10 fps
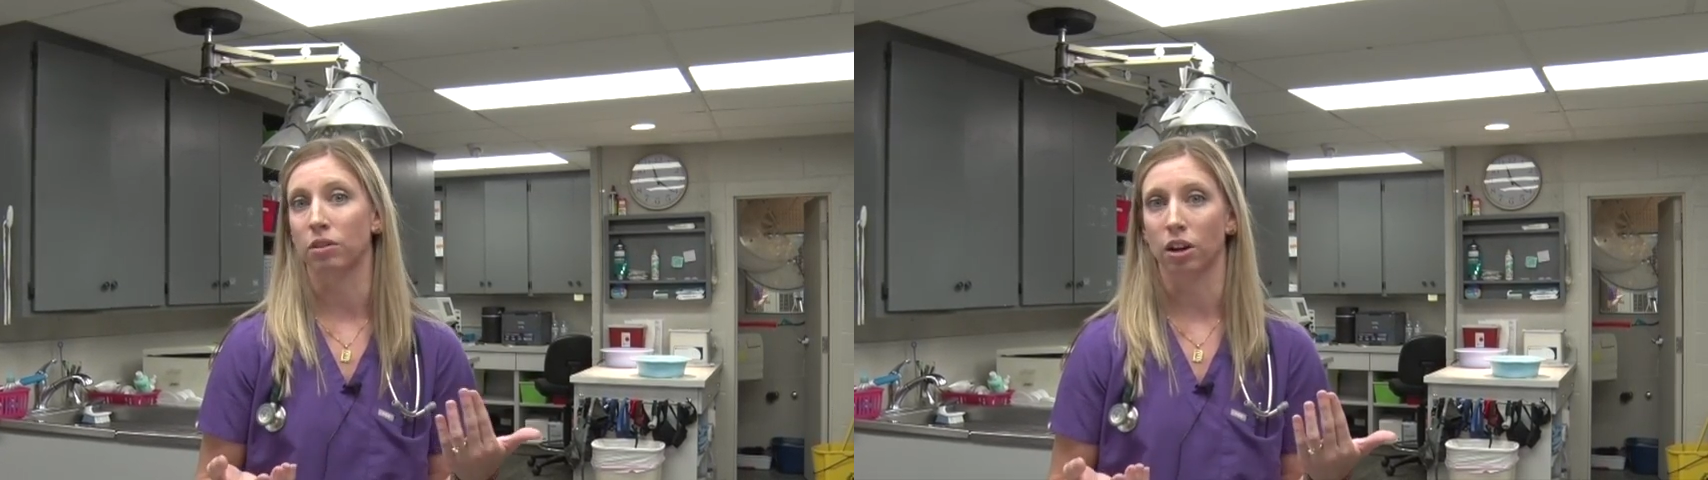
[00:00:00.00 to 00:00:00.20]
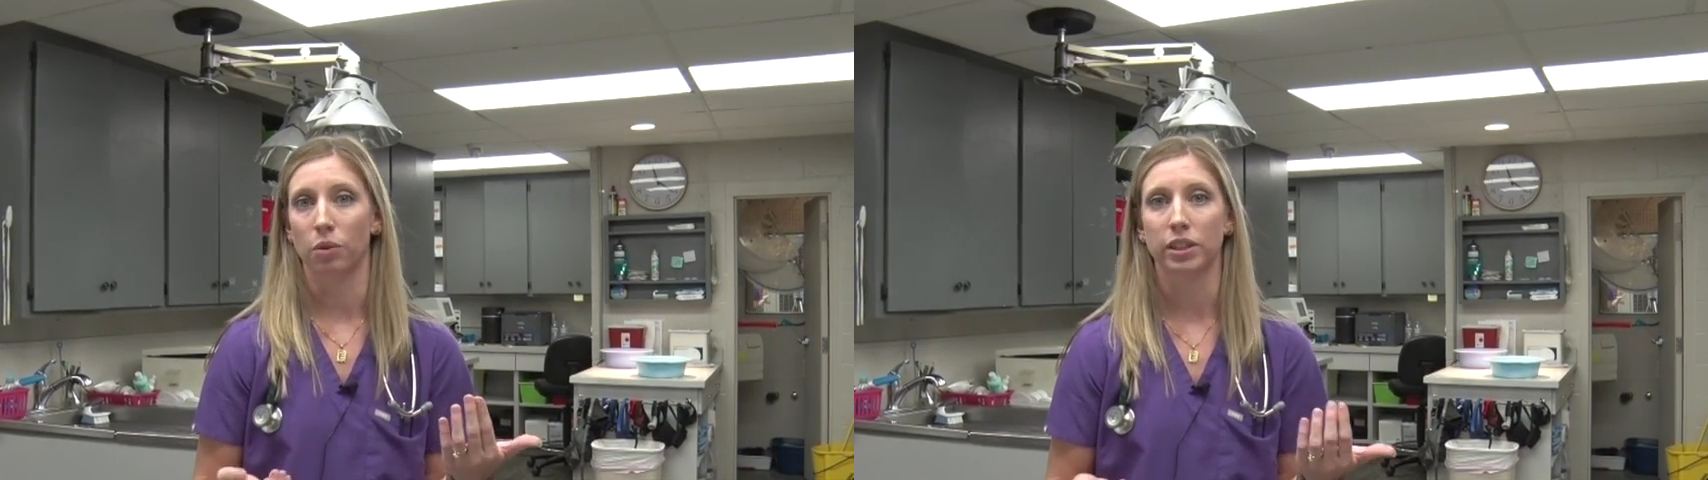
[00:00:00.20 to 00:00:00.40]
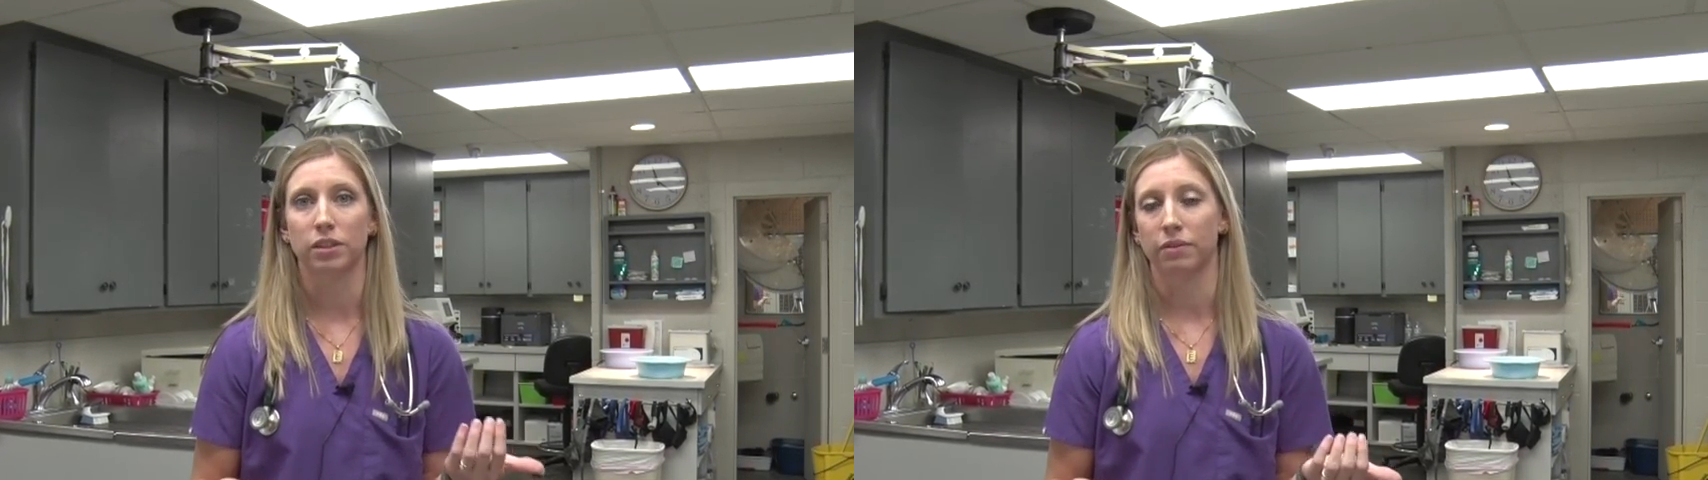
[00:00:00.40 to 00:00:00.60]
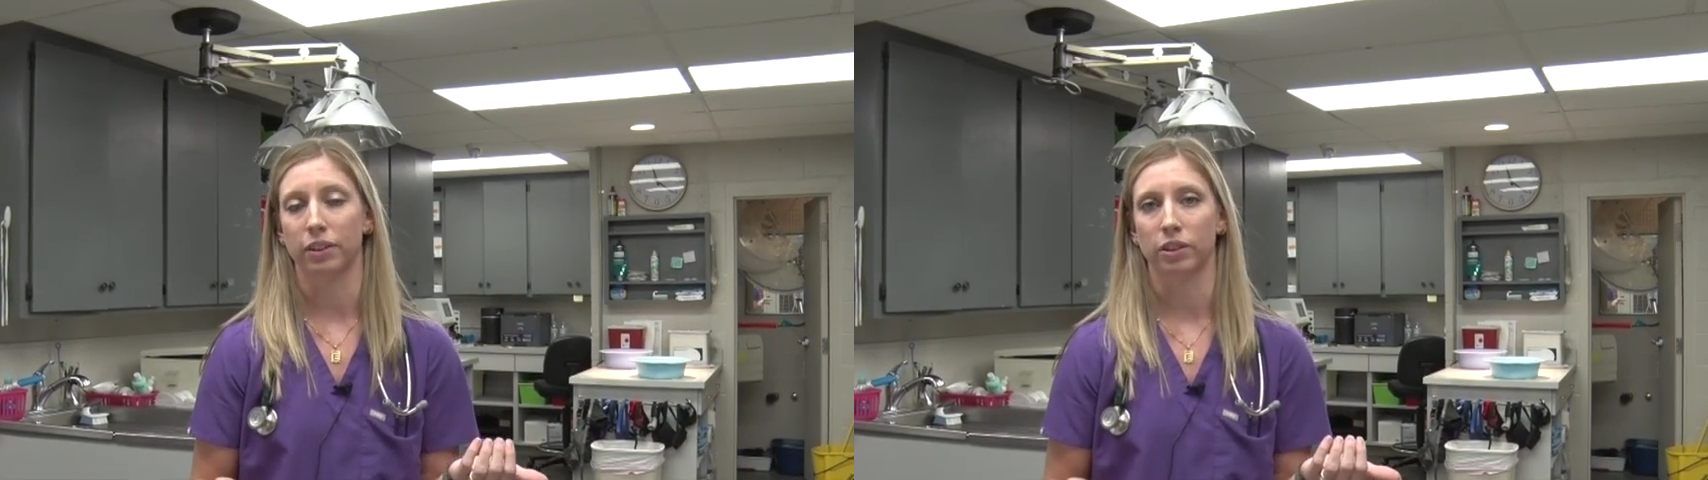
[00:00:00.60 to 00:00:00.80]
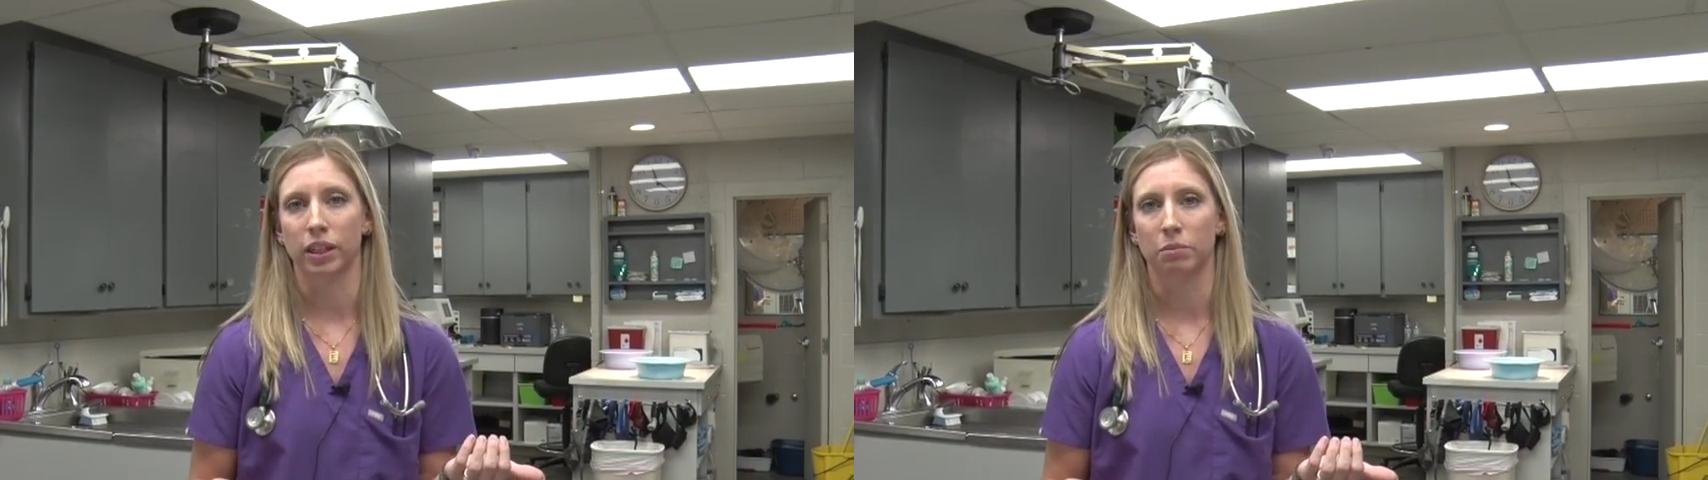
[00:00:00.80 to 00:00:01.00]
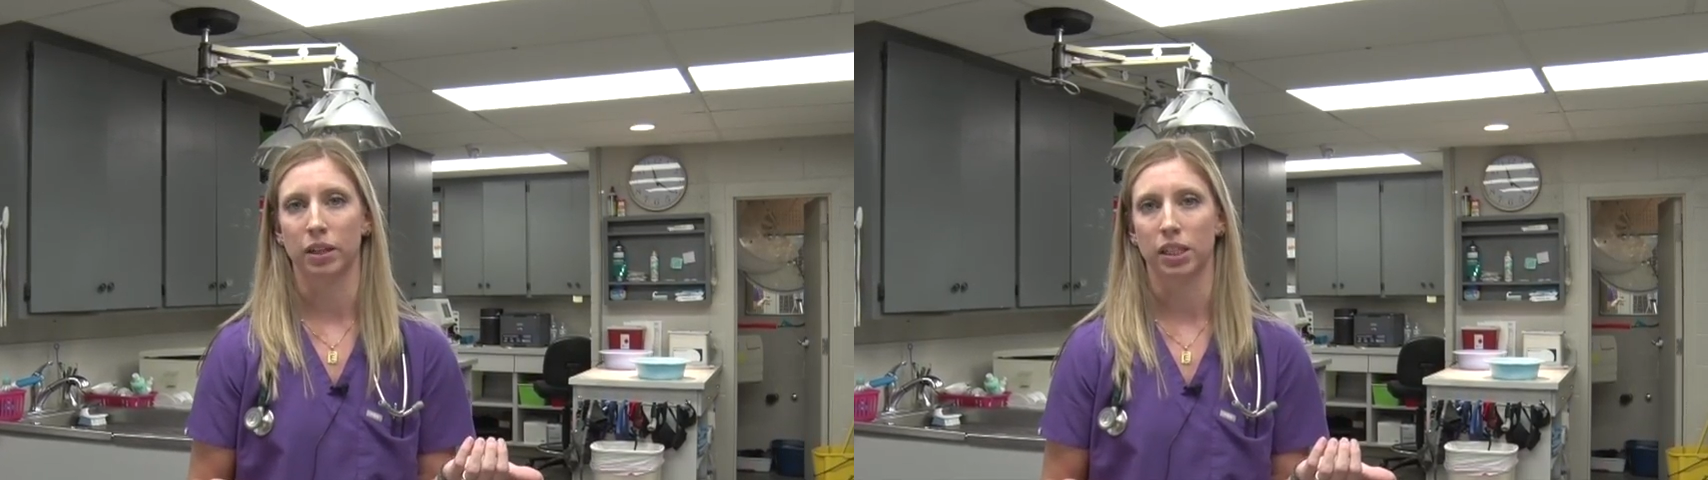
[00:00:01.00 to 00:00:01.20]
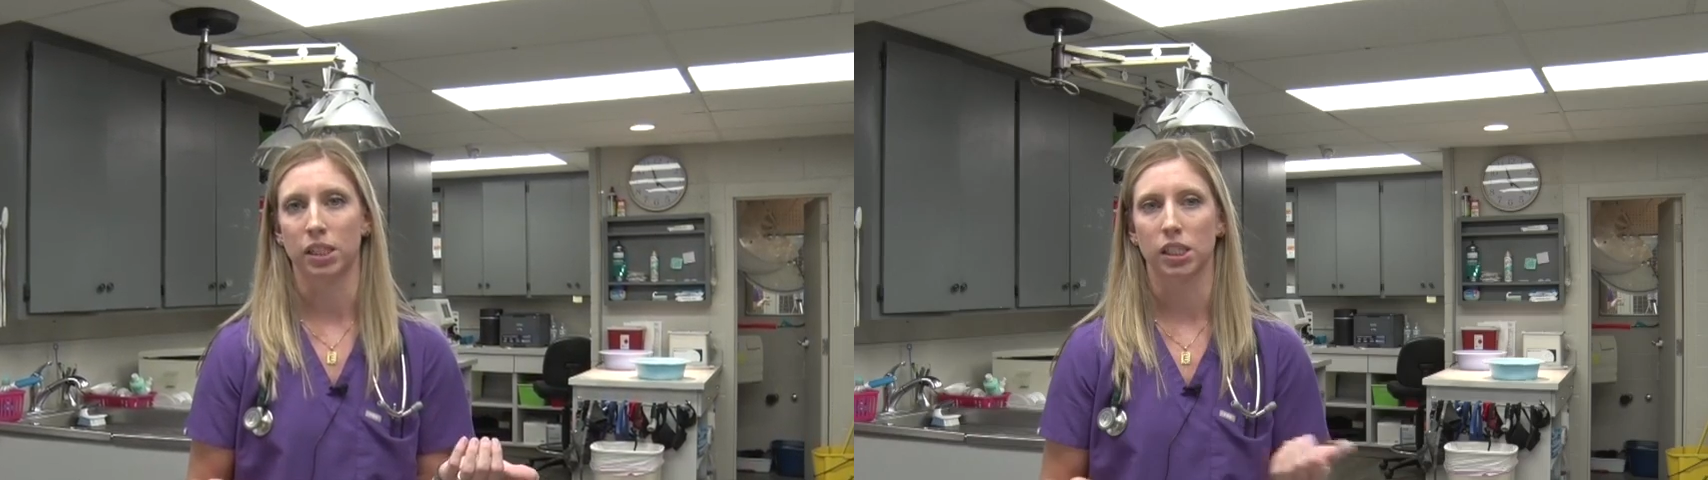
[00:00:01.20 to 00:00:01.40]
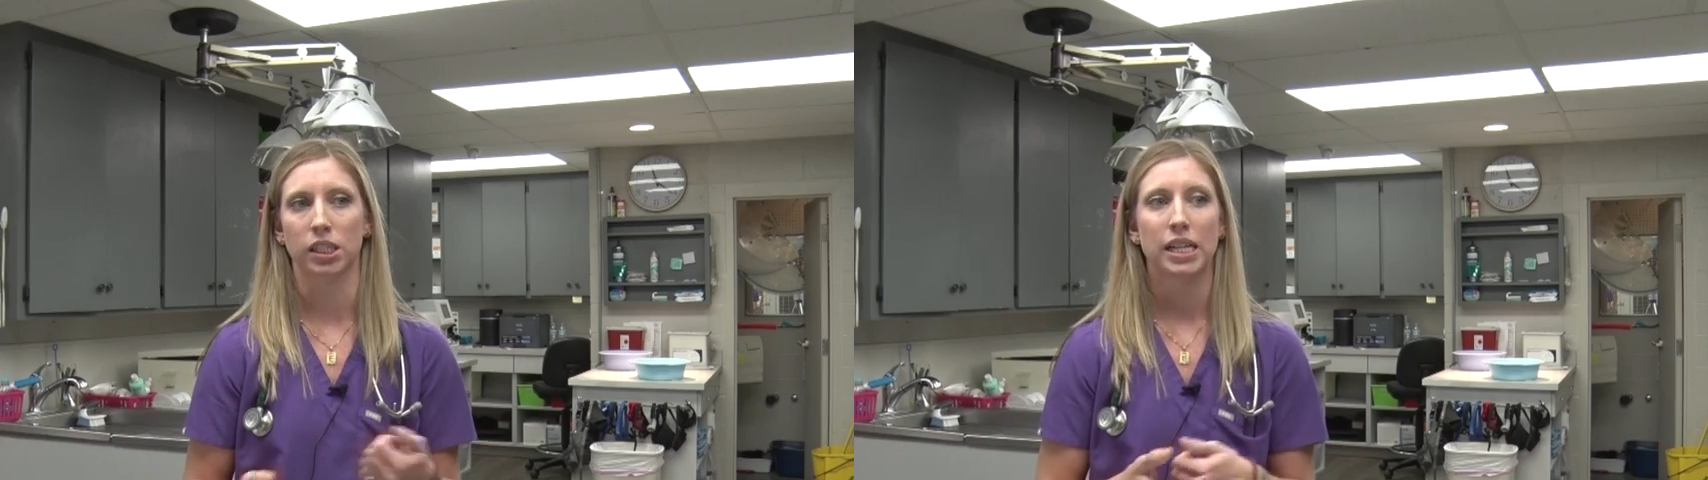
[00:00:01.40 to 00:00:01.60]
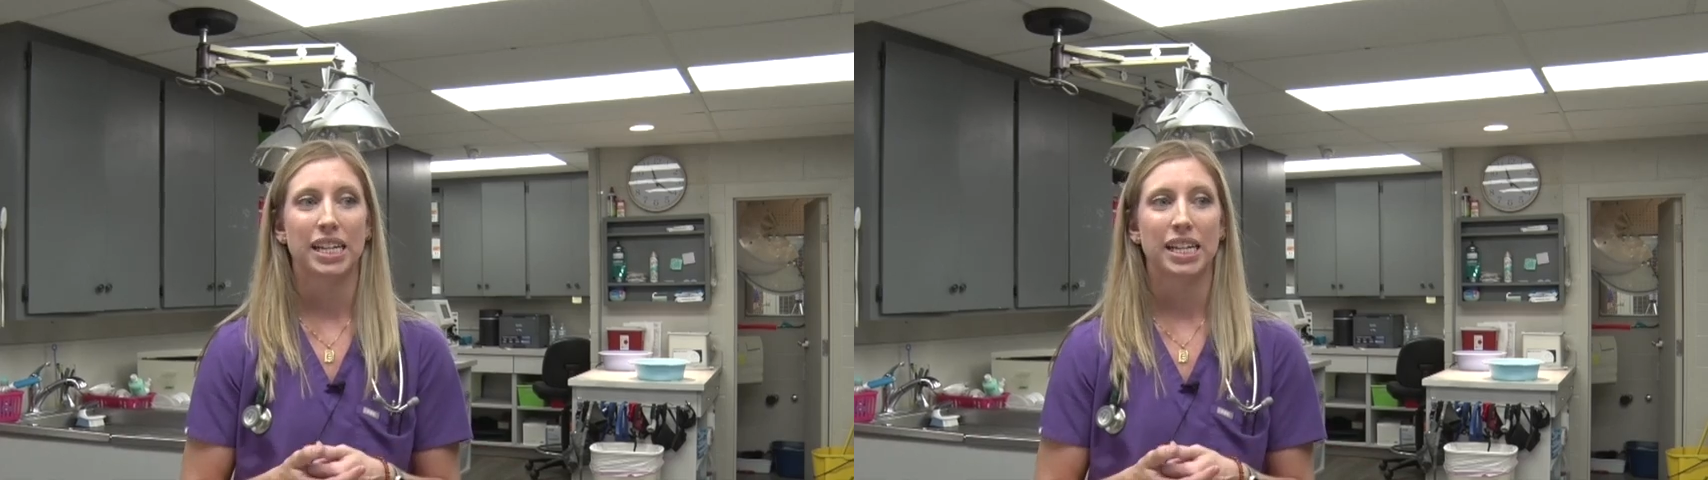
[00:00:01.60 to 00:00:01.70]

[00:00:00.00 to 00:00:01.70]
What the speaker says: going to veterinary medicine,